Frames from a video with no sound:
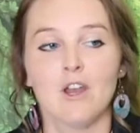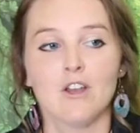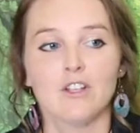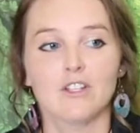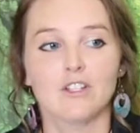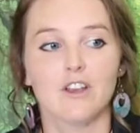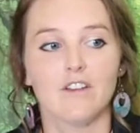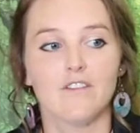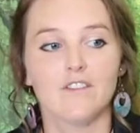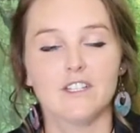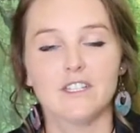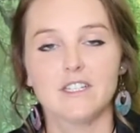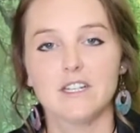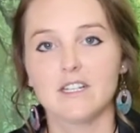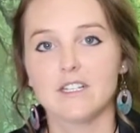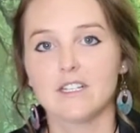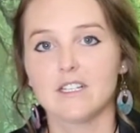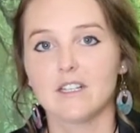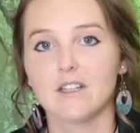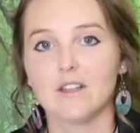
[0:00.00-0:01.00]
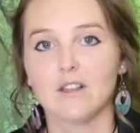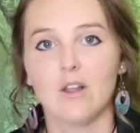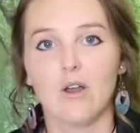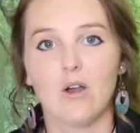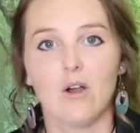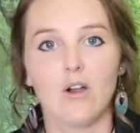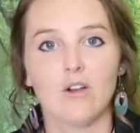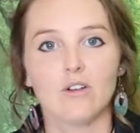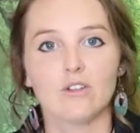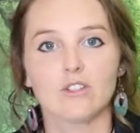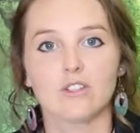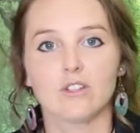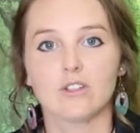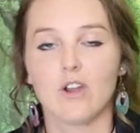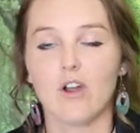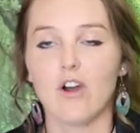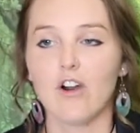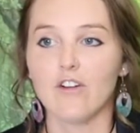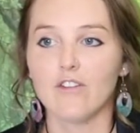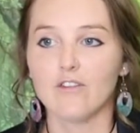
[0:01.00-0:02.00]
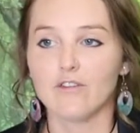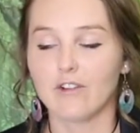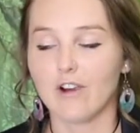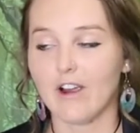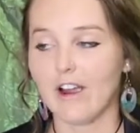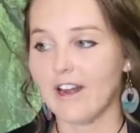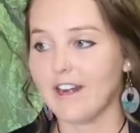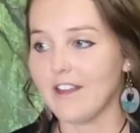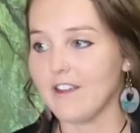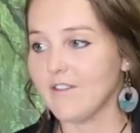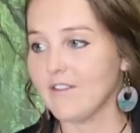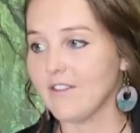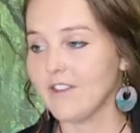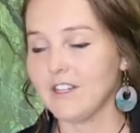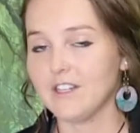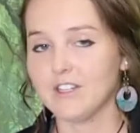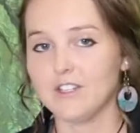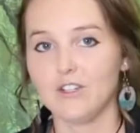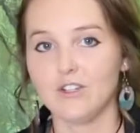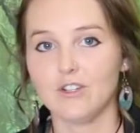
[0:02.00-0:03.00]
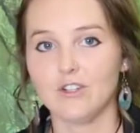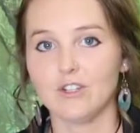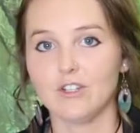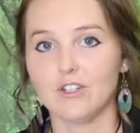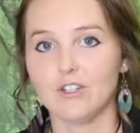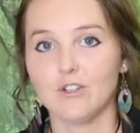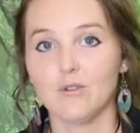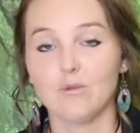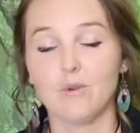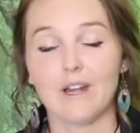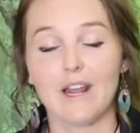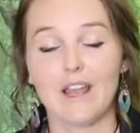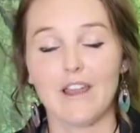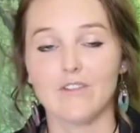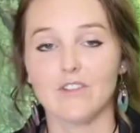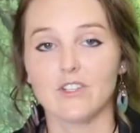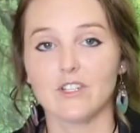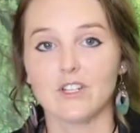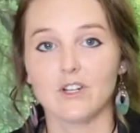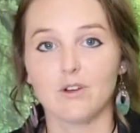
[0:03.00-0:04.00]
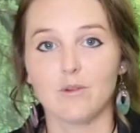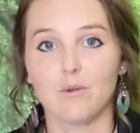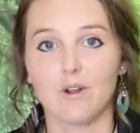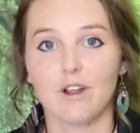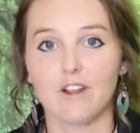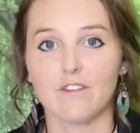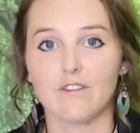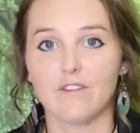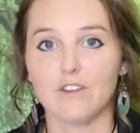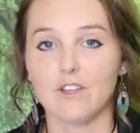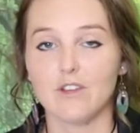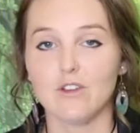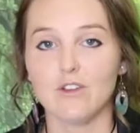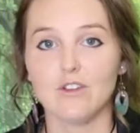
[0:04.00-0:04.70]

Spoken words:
So for sticks and logs, there's a whole variety of things you can do, whatever's going to work for you.